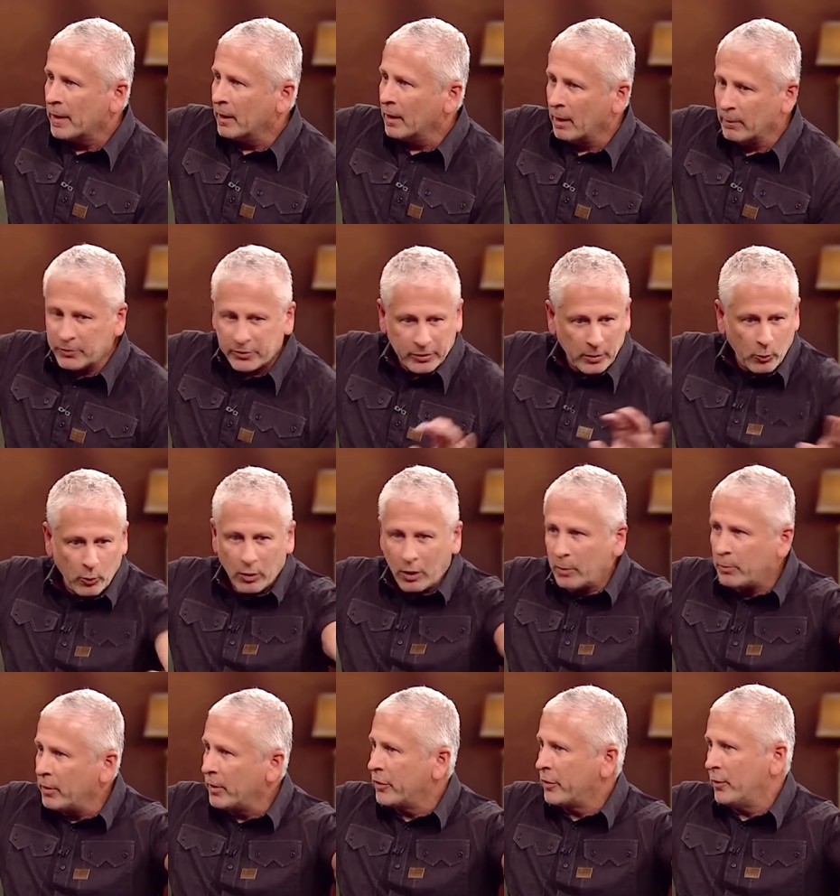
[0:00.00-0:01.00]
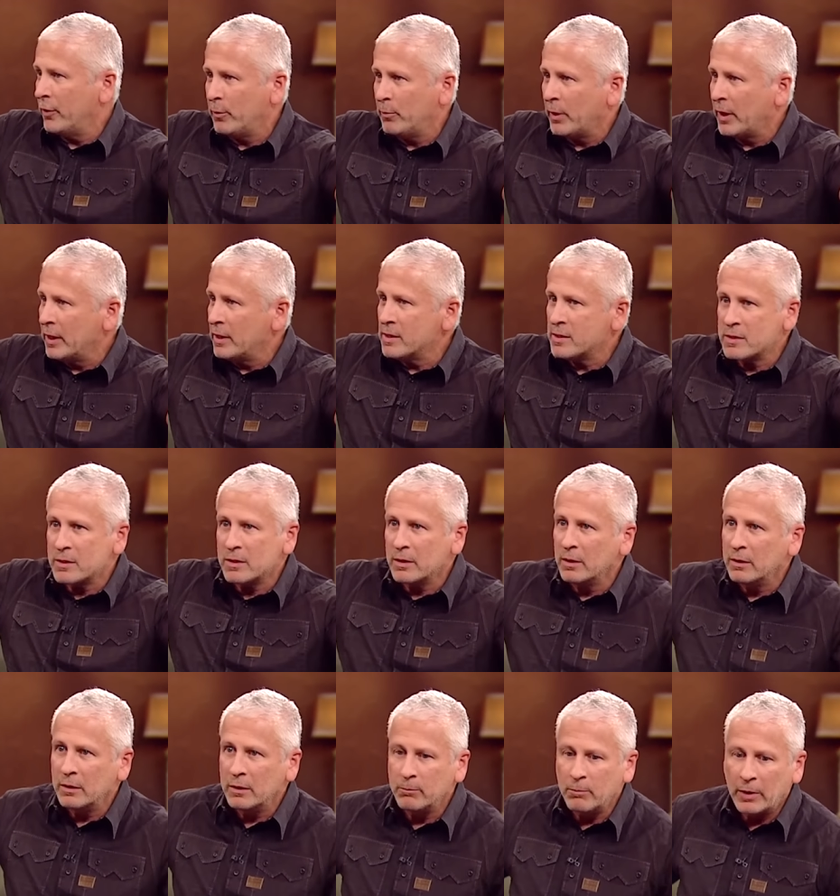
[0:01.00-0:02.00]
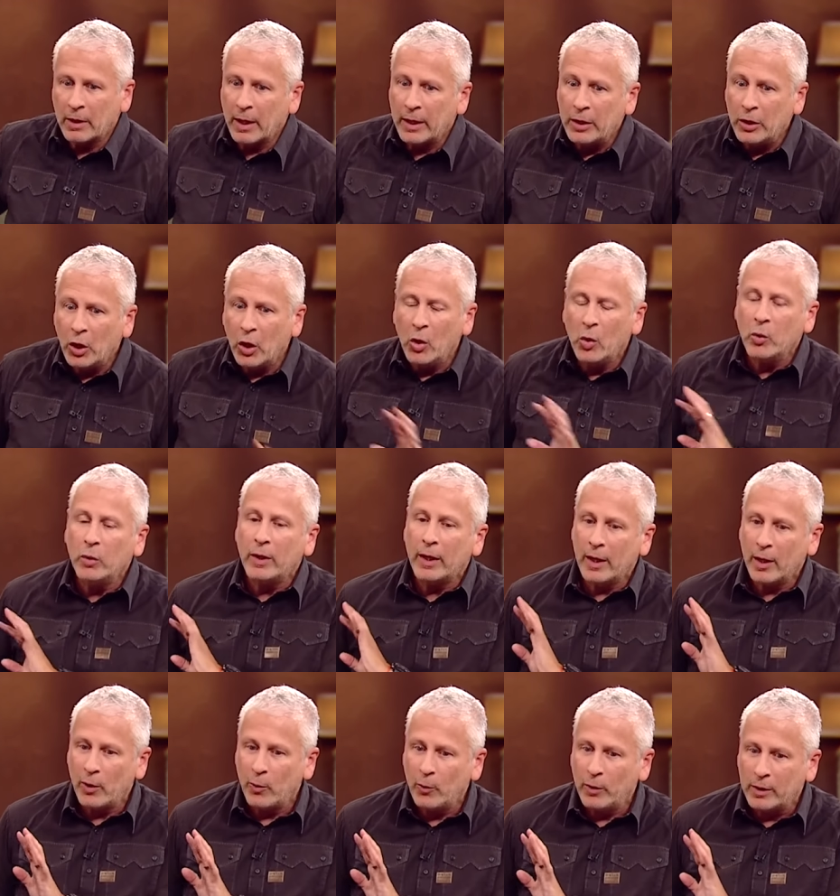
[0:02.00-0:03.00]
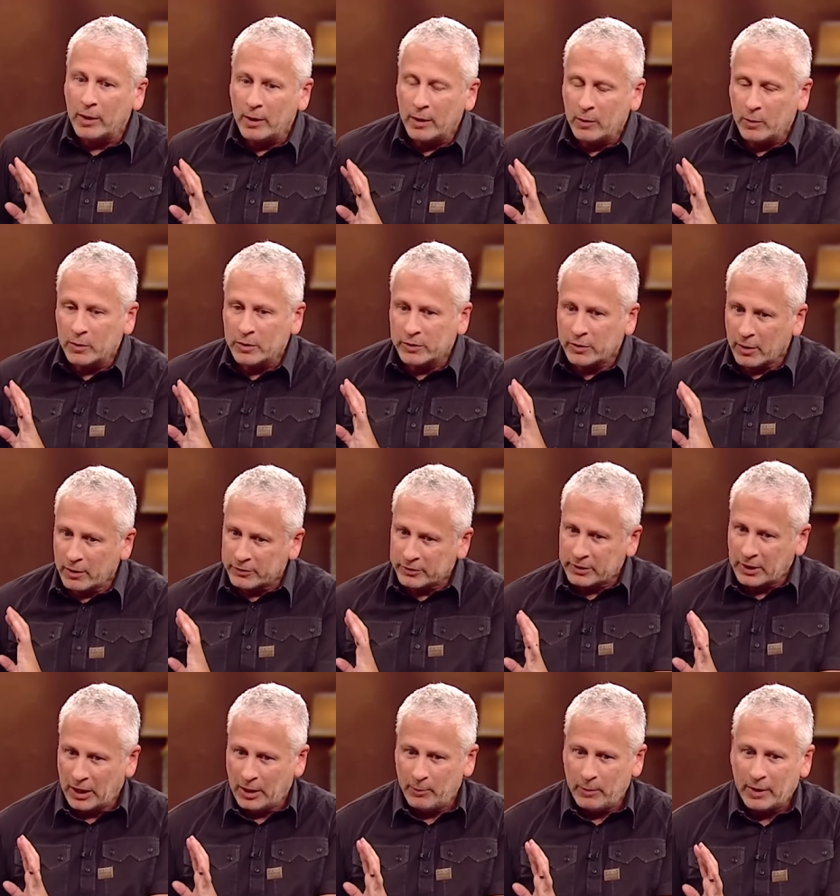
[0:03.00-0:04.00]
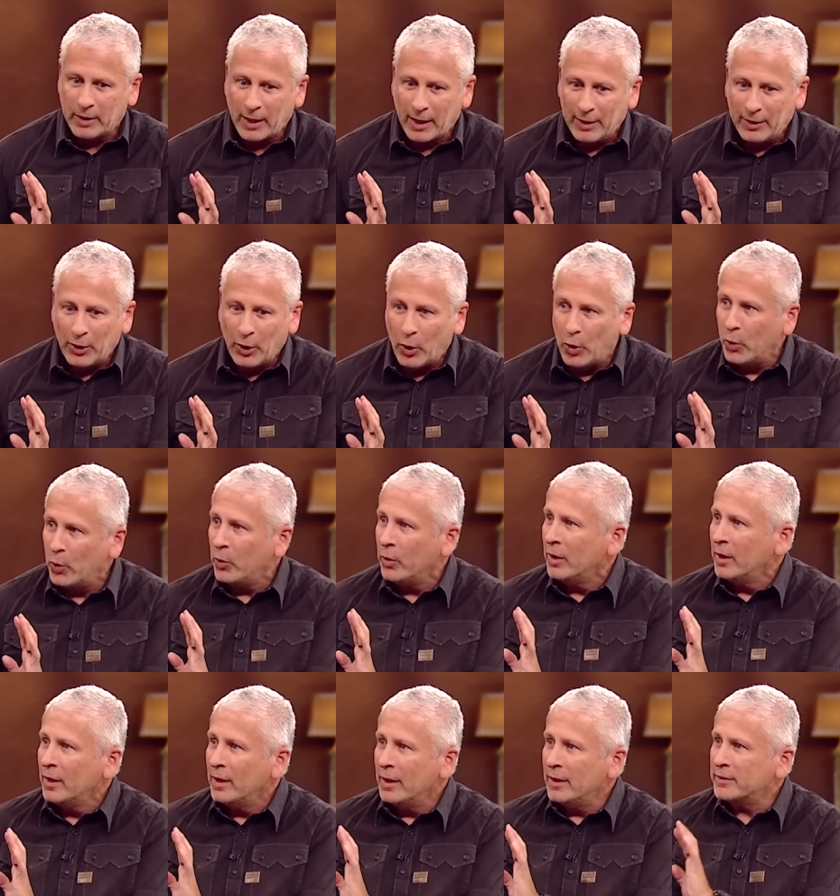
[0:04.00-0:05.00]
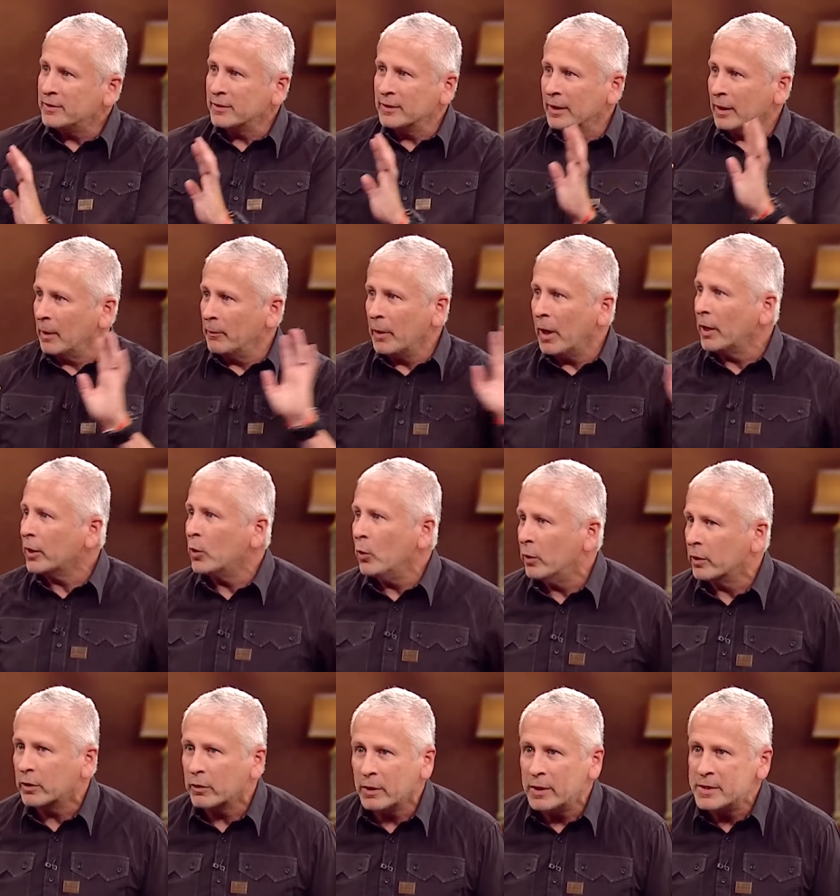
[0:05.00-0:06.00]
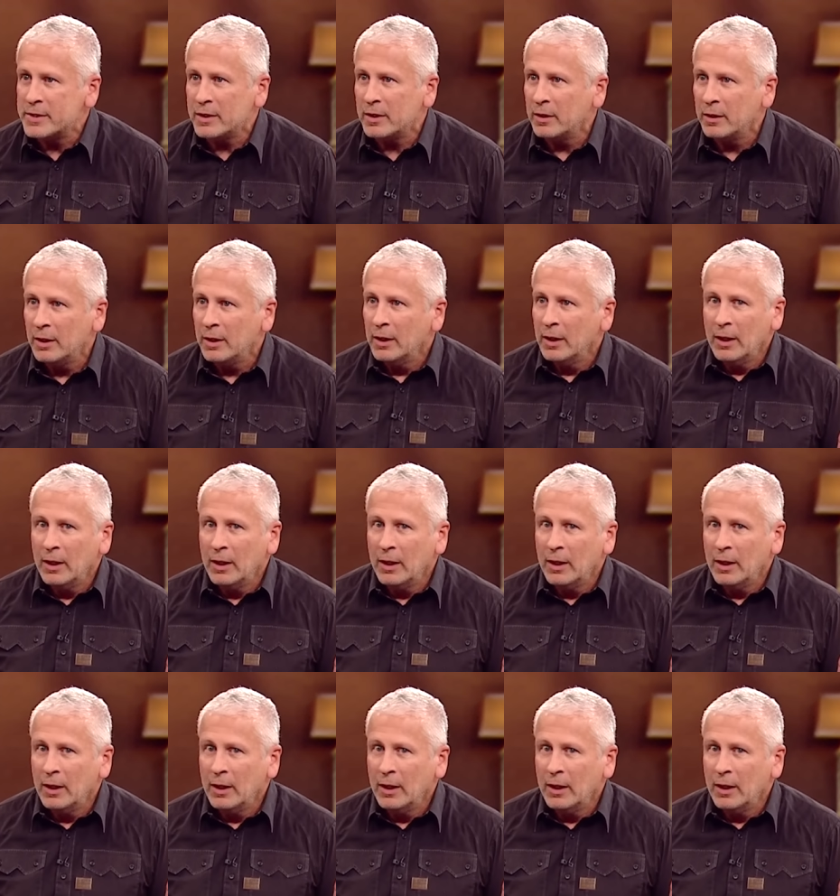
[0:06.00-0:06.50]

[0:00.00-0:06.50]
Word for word: and I'm somewhere up at third base. And but I know now when it starts coming, I know it's that I'm not going crazy.